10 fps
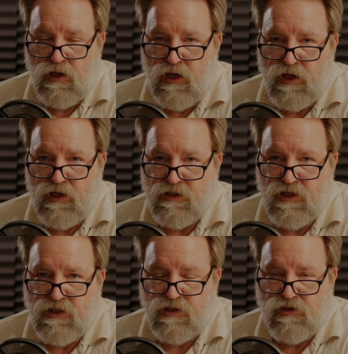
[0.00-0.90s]
I guess
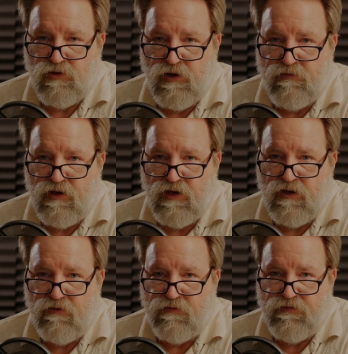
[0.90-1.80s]
that's a derivative
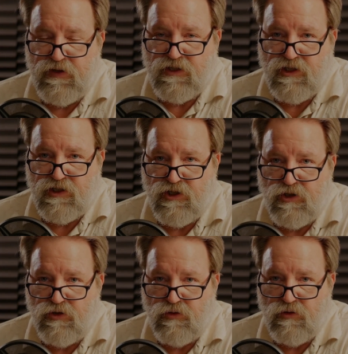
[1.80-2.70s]
of fixing
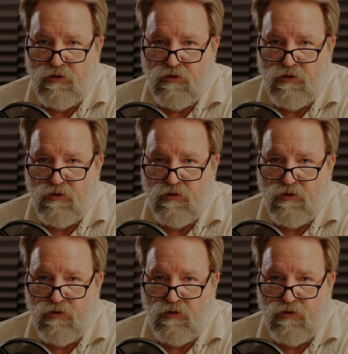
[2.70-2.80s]
to,